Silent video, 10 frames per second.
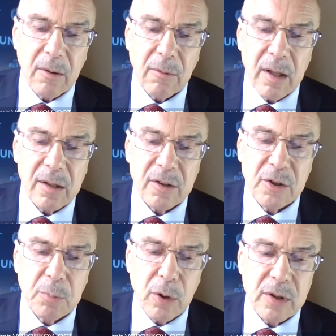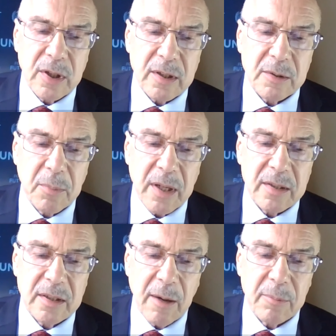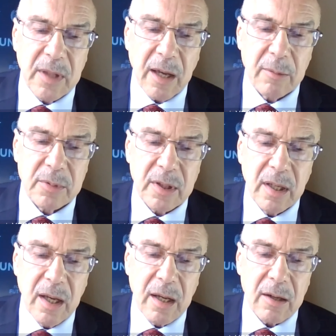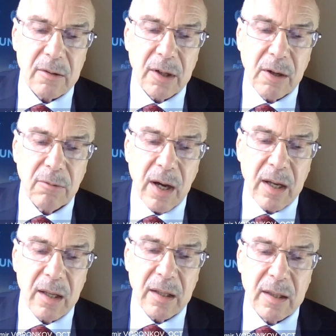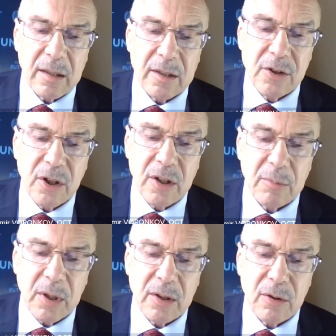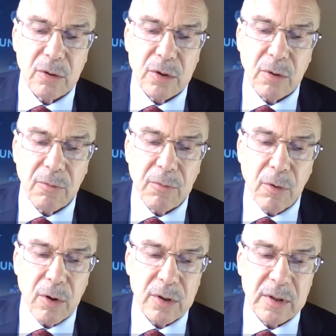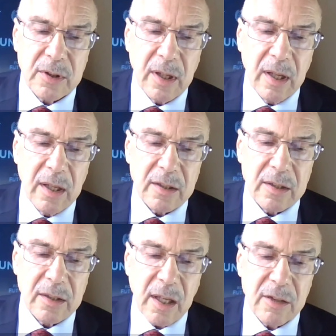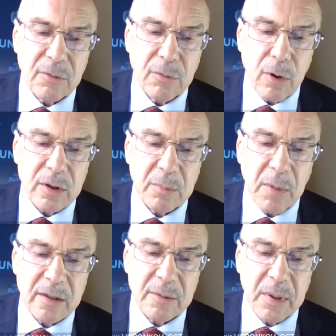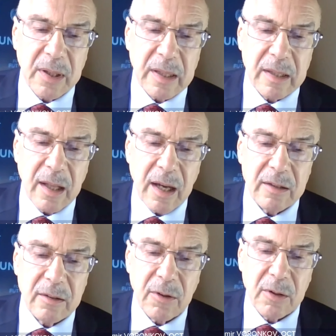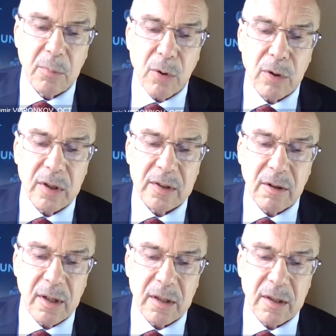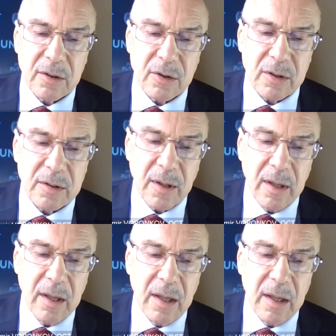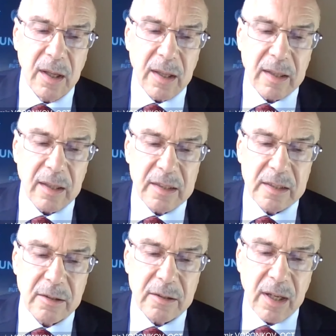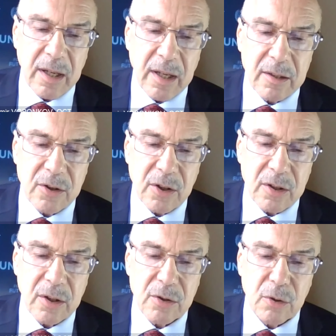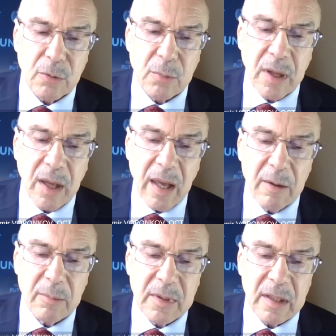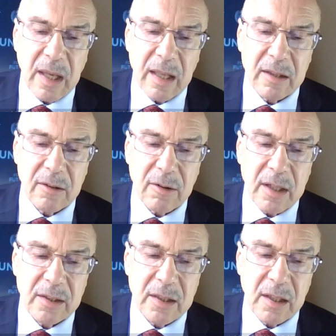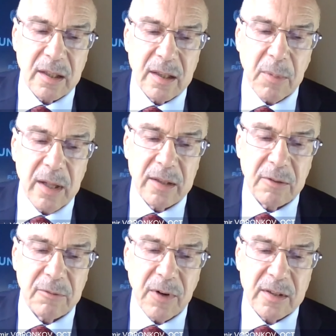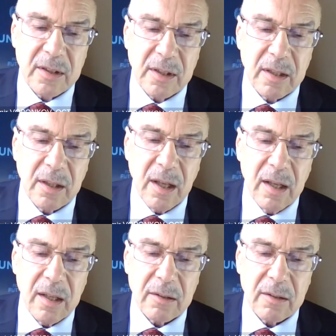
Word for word: While responses may sometimes require the legitimate use of force, such force must be aligned with broader strategies. These strategies should be aimed at addressing the multifaceted